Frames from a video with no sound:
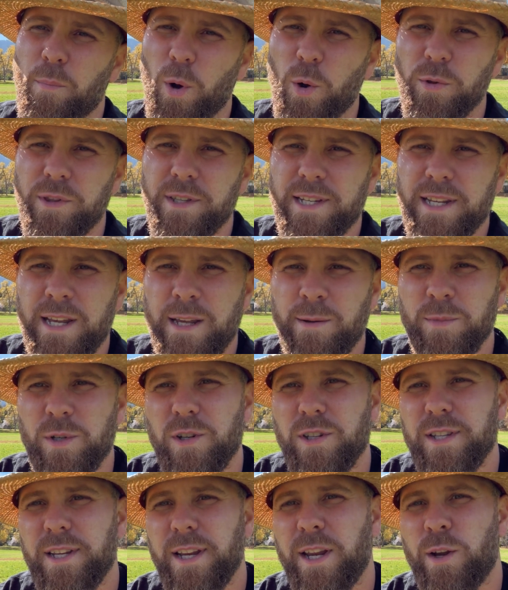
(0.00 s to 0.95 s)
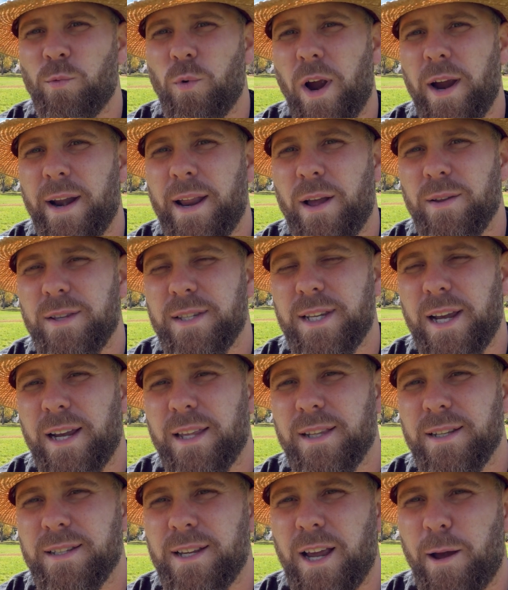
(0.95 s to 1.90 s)
Both teams are sitting right
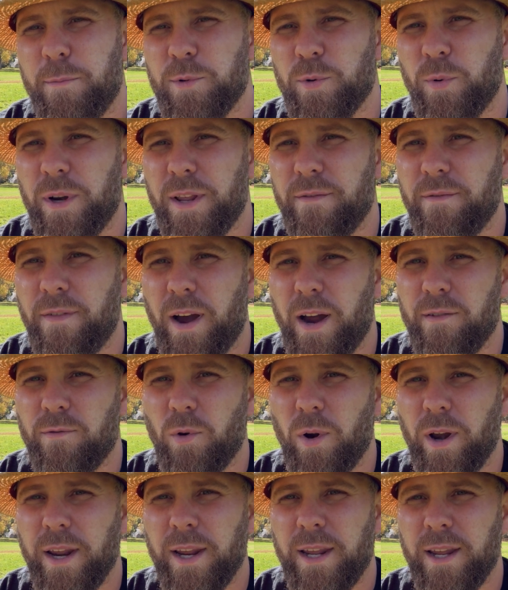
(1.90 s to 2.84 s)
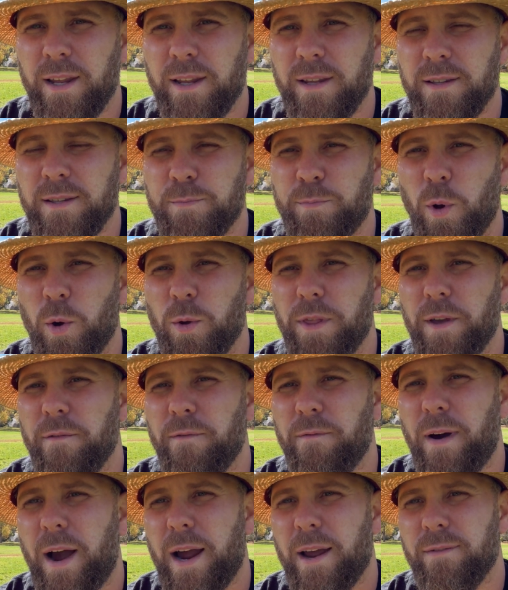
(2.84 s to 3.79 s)
outside the top 25 rankings, both at
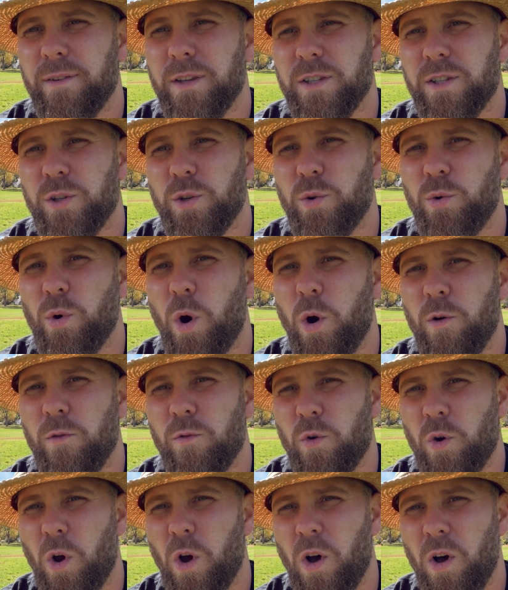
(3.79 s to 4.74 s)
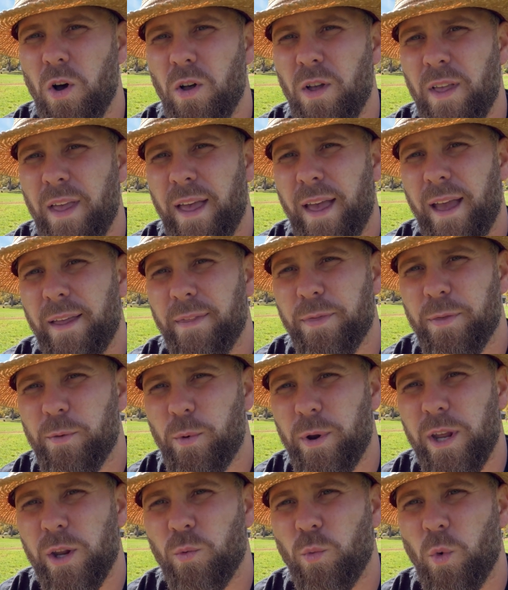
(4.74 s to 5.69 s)
5-2 overall and
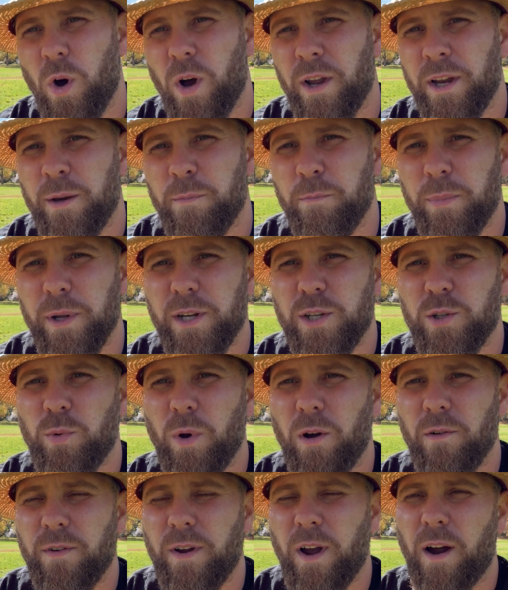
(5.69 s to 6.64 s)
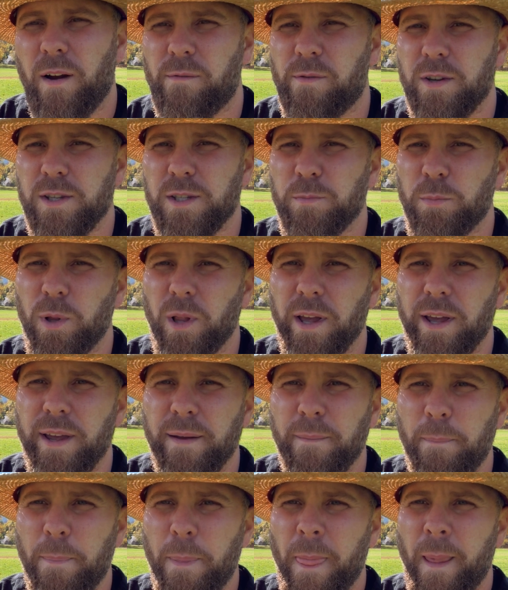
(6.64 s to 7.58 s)
3-1 in Big 12 conference
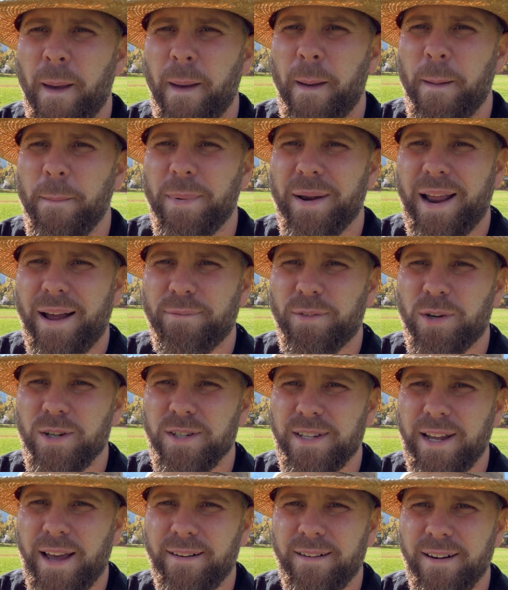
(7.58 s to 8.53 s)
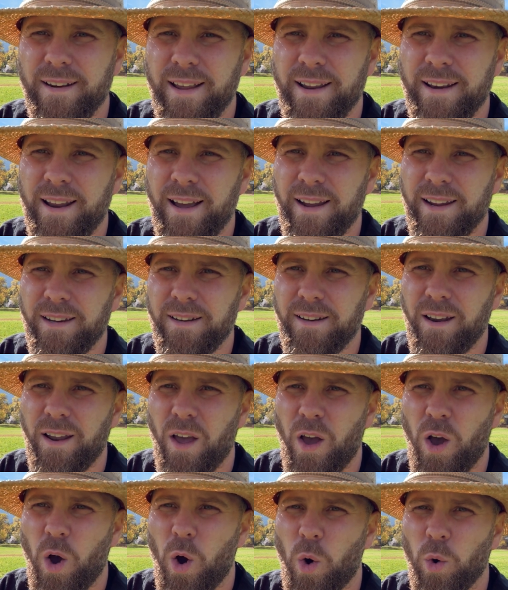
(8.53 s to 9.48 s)
play. But after Saturday night,
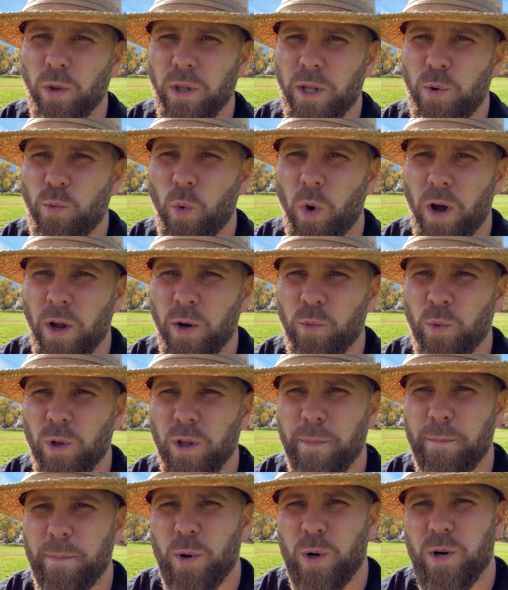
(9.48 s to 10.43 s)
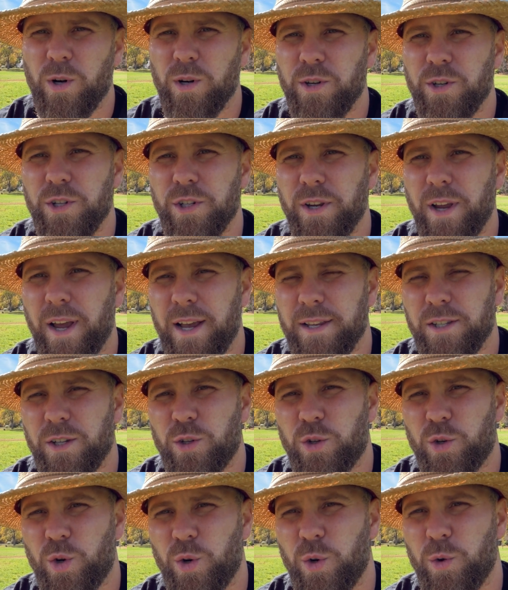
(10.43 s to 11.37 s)
only one will emerge as a
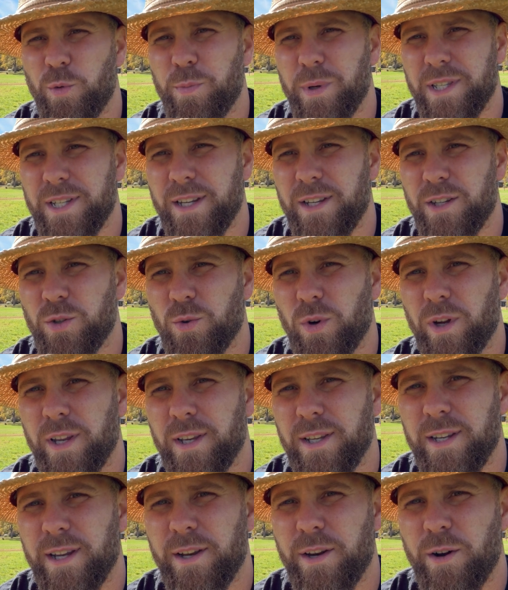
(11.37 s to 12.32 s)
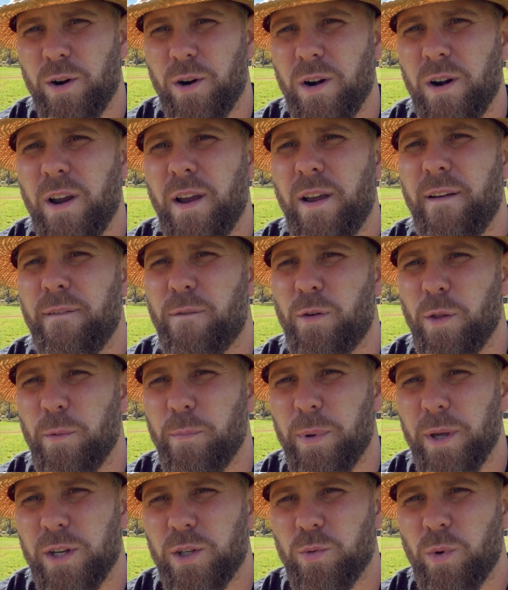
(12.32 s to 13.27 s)
true potential contender for the
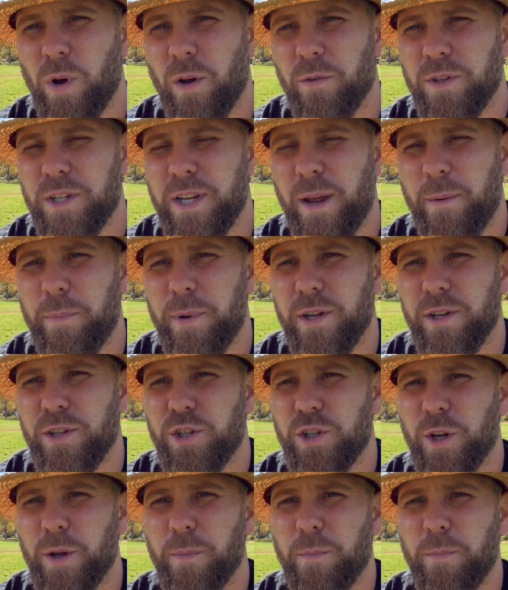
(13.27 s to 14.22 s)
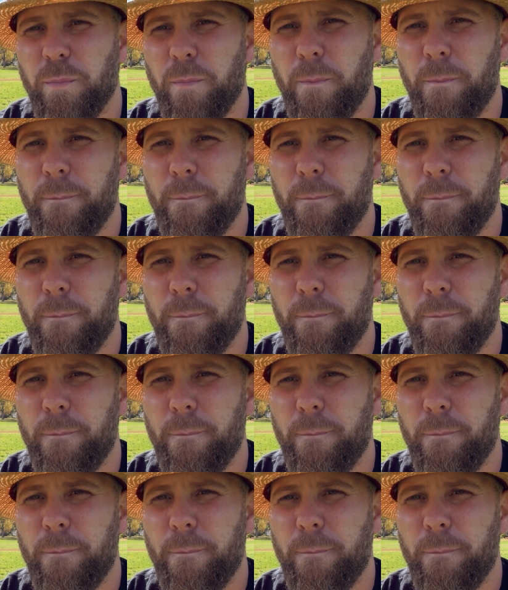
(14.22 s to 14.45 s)
Big 12 championship.